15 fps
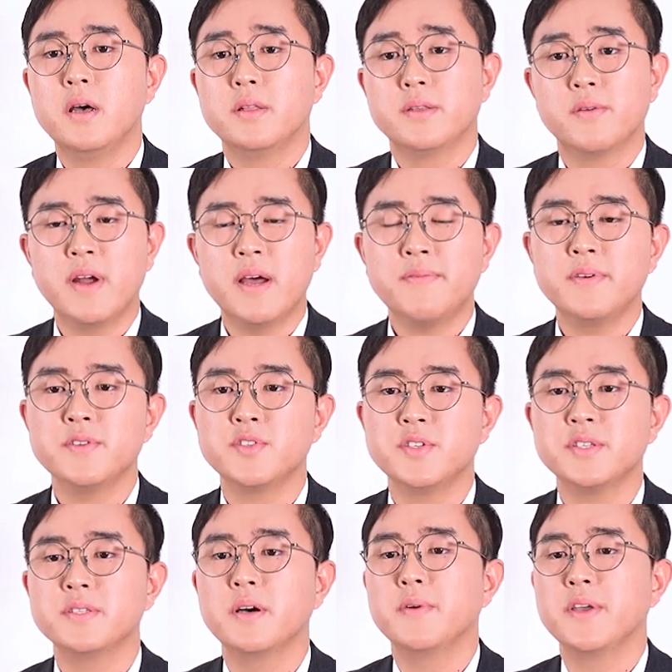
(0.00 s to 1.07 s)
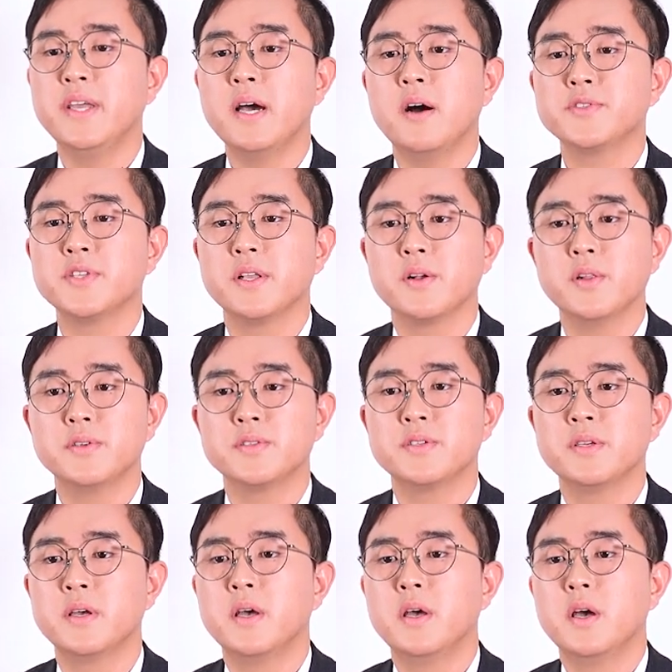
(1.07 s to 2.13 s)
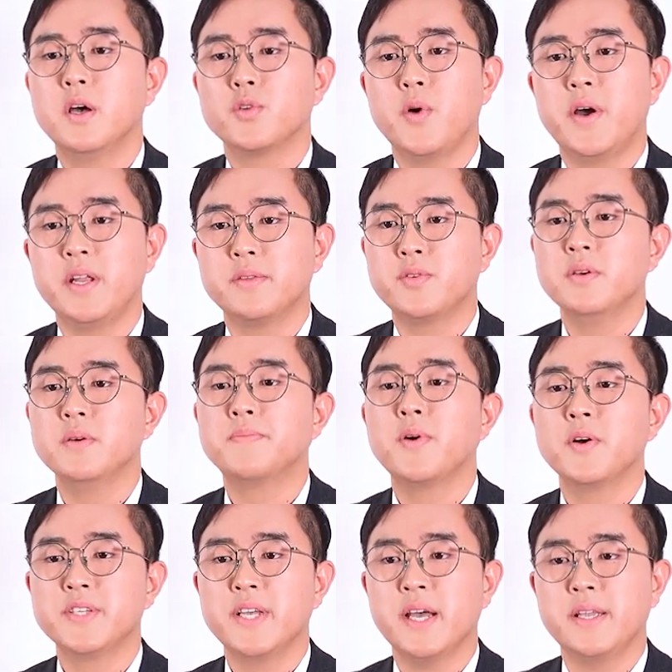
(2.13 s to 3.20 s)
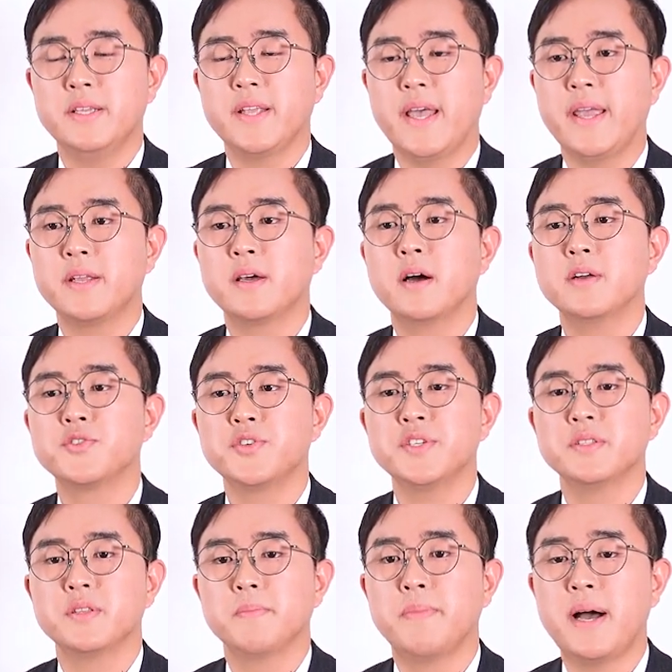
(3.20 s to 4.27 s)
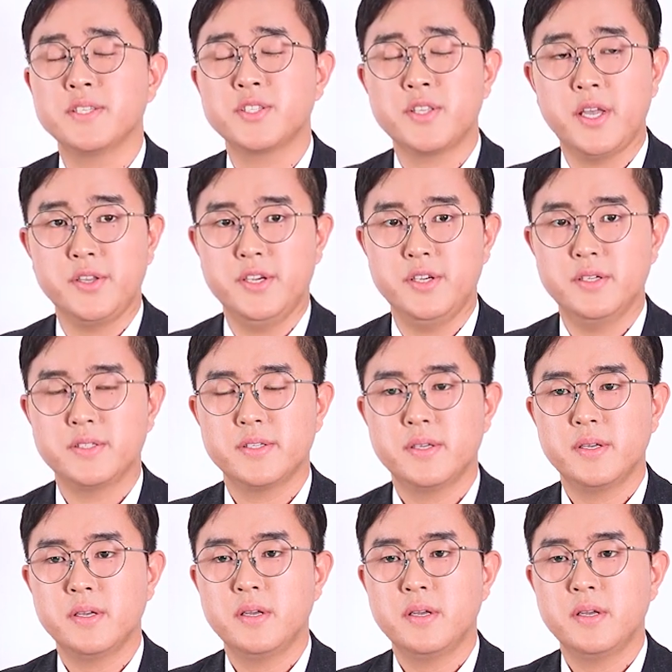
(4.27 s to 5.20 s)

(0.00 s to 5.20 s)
the references of EHOS include 22 projects in 8 countries in the past 10 years.